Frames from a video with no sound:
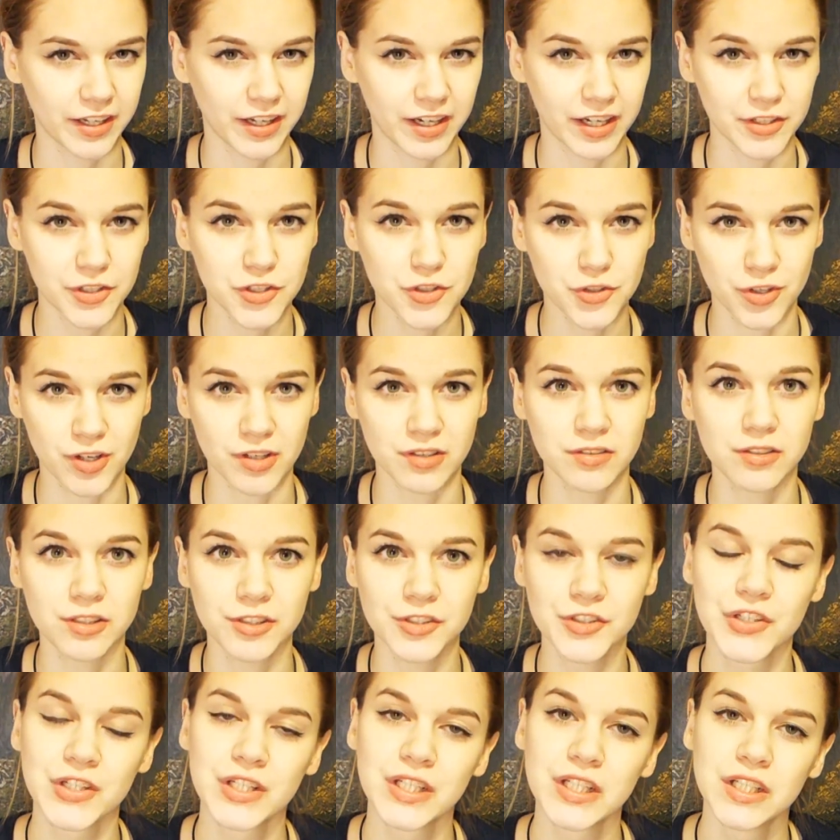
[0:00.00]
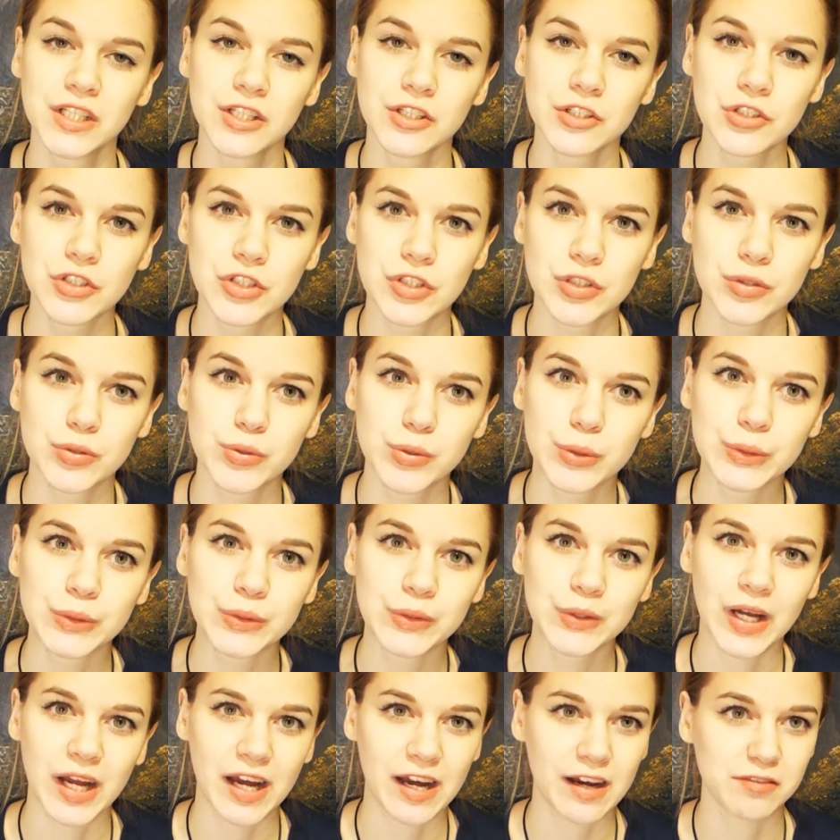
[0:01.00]
struggled
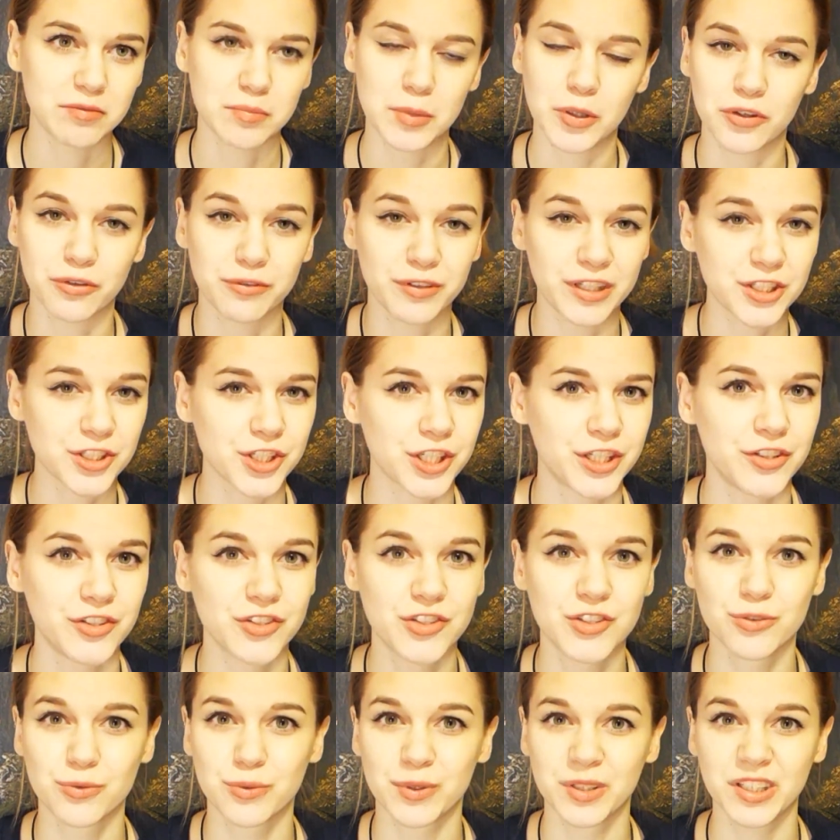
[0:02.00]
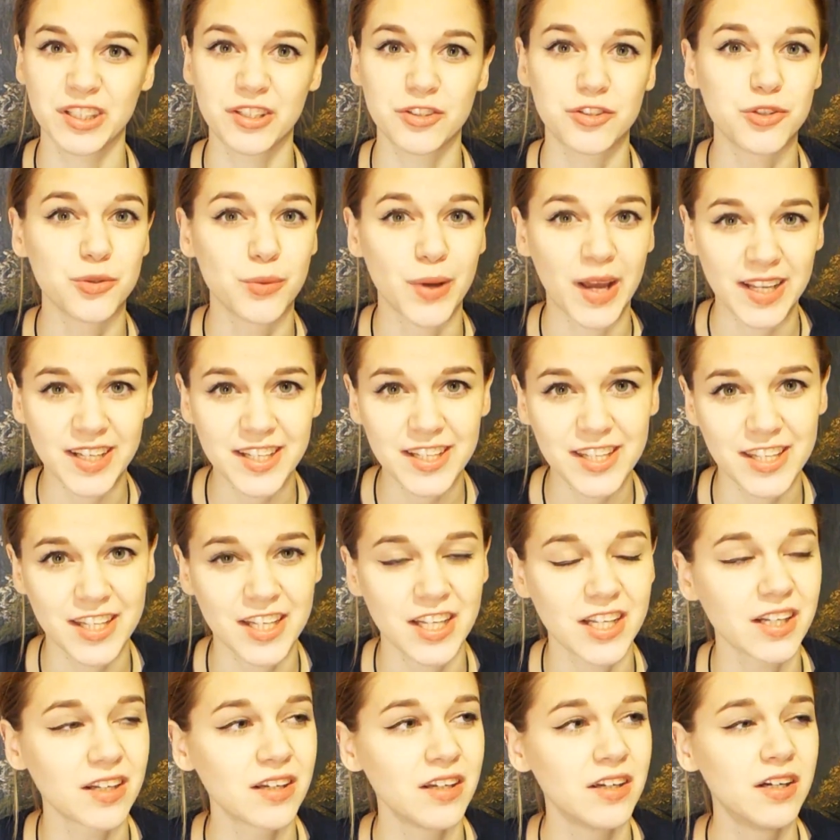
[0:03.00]
to have motivation to really do
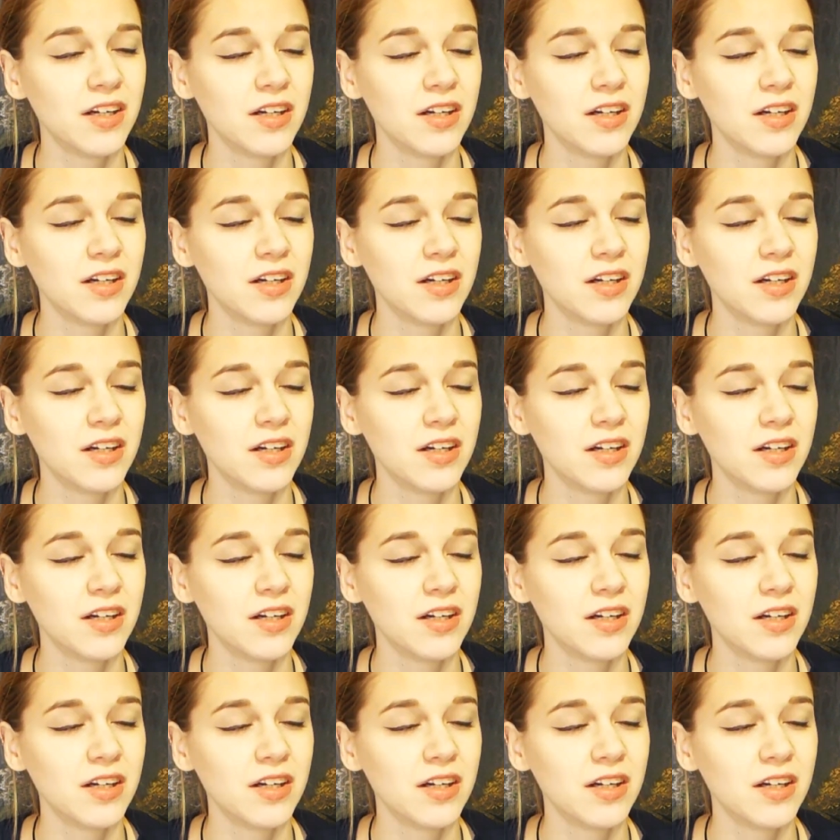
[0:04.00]
anything.